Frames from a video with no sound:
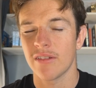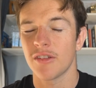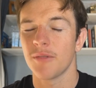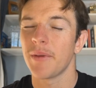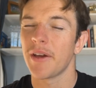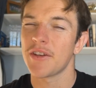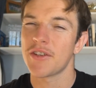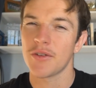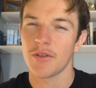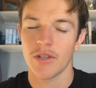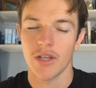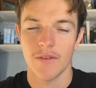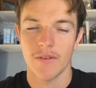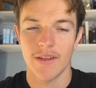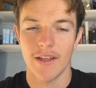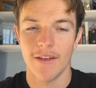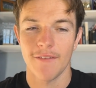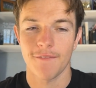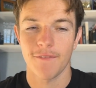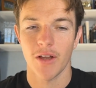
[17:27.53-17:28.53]
So make sure you go over
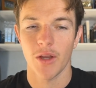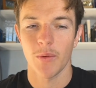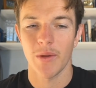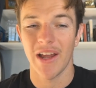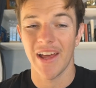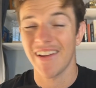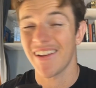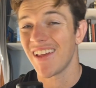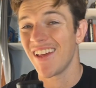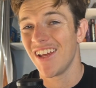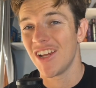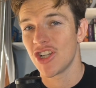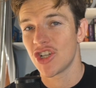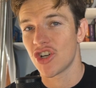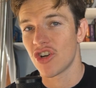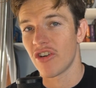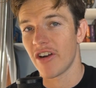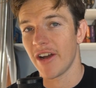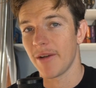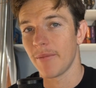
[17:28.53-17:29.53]
there and follow it at
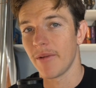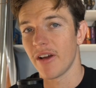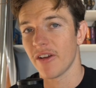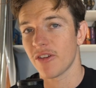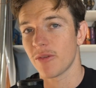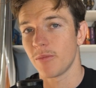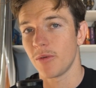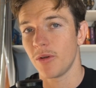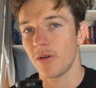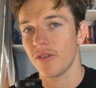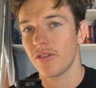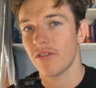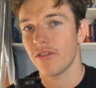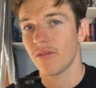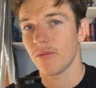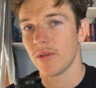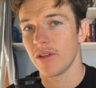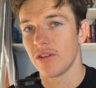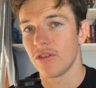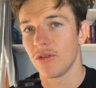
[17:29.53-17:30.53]
Trademark Sports
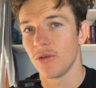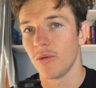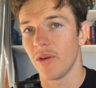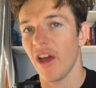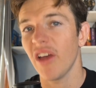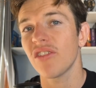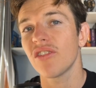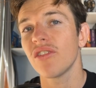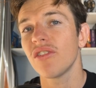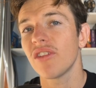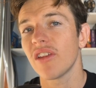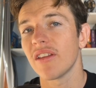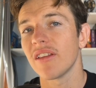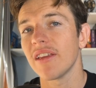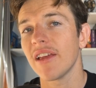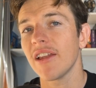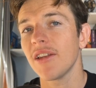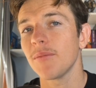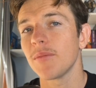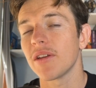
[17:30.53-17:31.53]
with 2 S's at
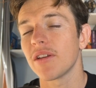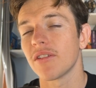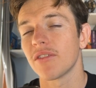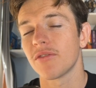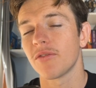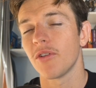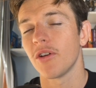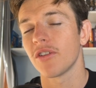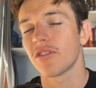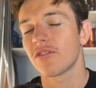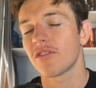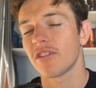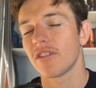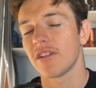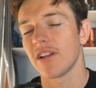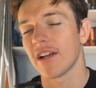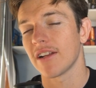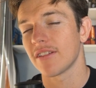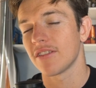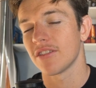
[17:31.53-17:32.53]
the end, because first
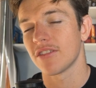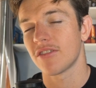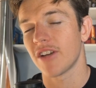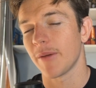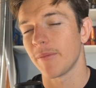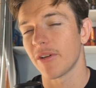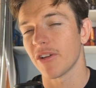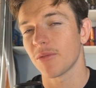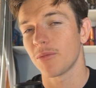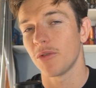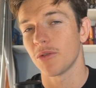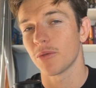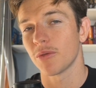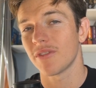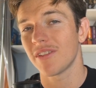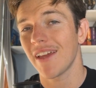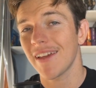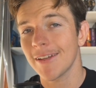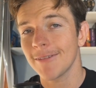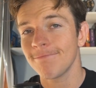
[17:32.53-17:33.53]
just Trademark Sports was
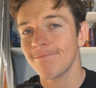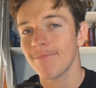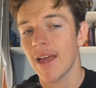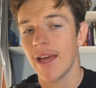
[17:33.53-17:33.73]
taken.